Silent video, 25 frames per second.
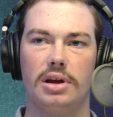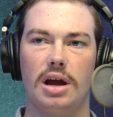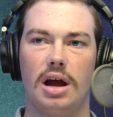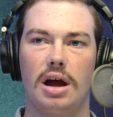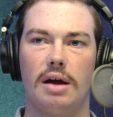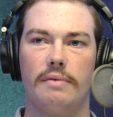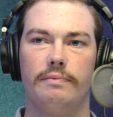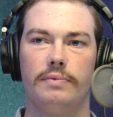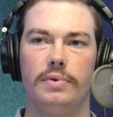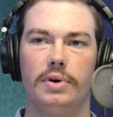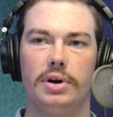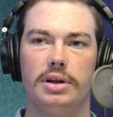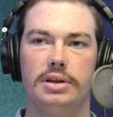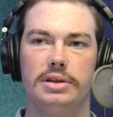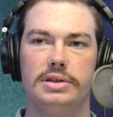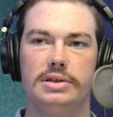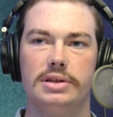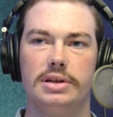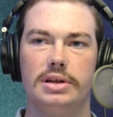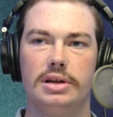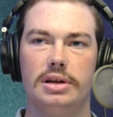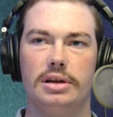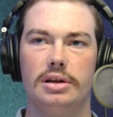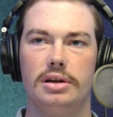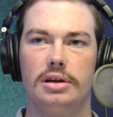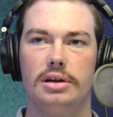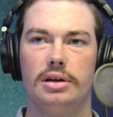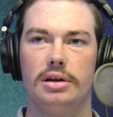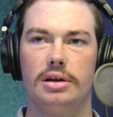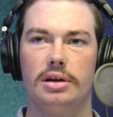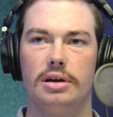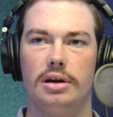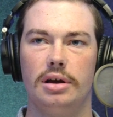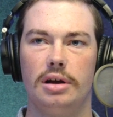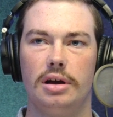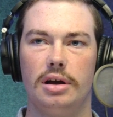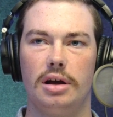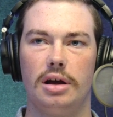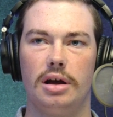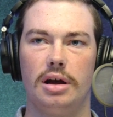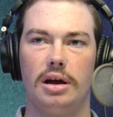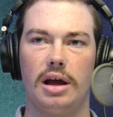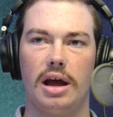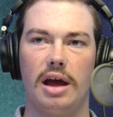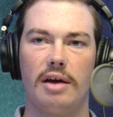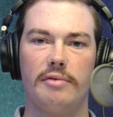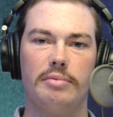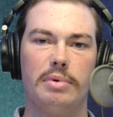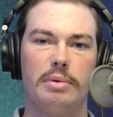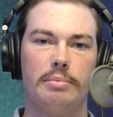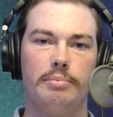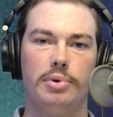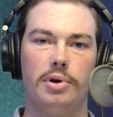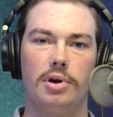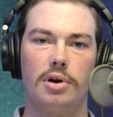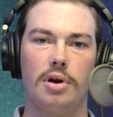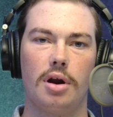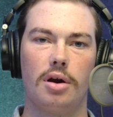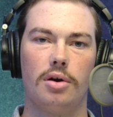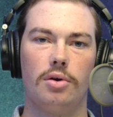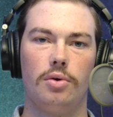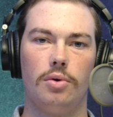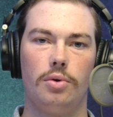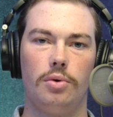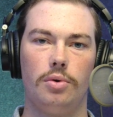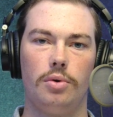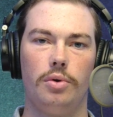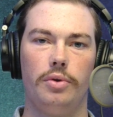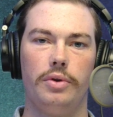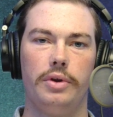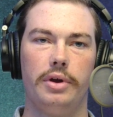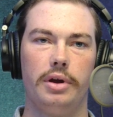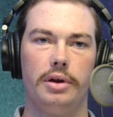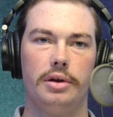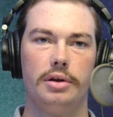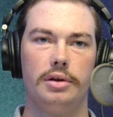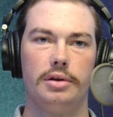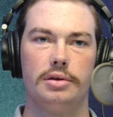conference have been put on hold.